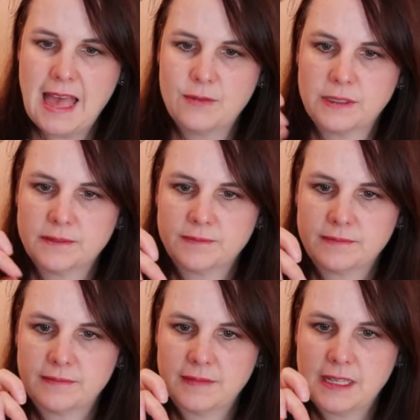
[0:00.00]
Ow.
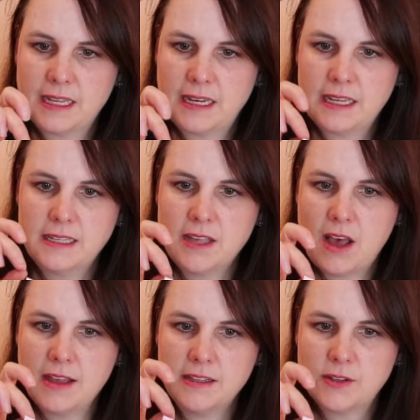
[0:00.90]
It is
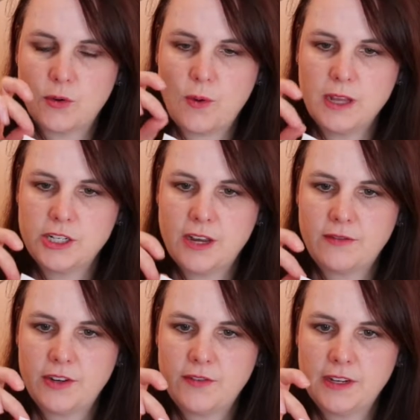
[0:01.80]
hot, so watch
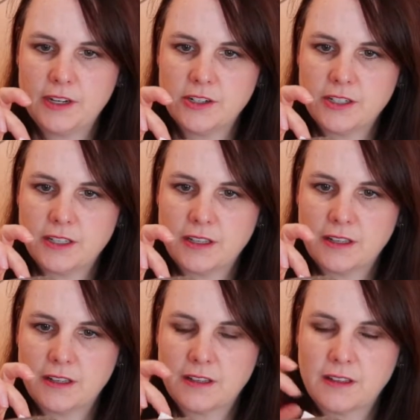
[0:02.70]
out for your fingers.
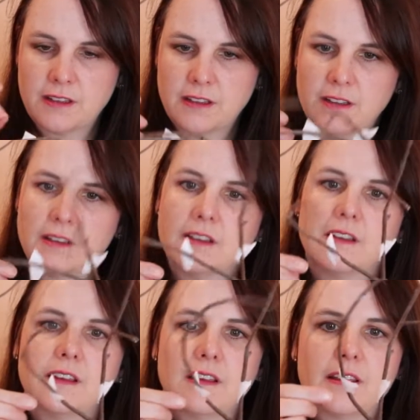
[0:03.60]

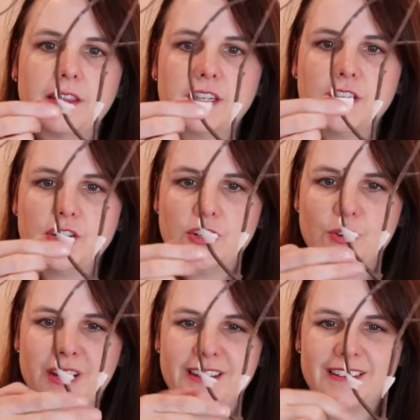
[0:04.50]
And the
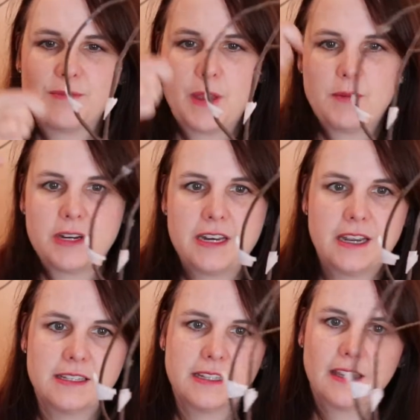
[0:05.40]
tissue paper
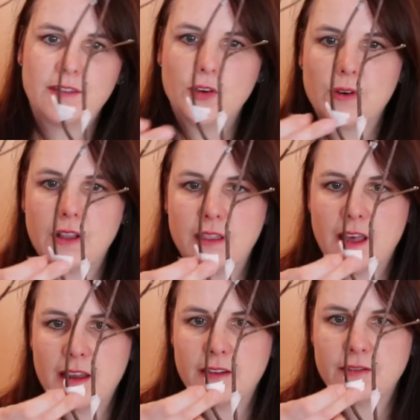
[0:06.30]
doesn't give you a
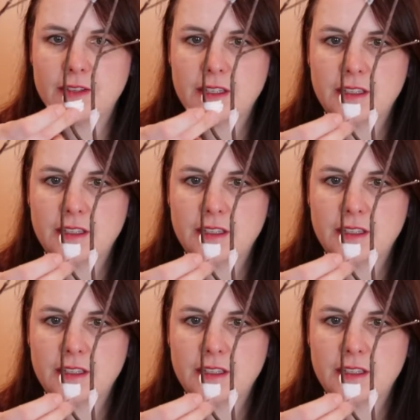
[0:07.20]
lot of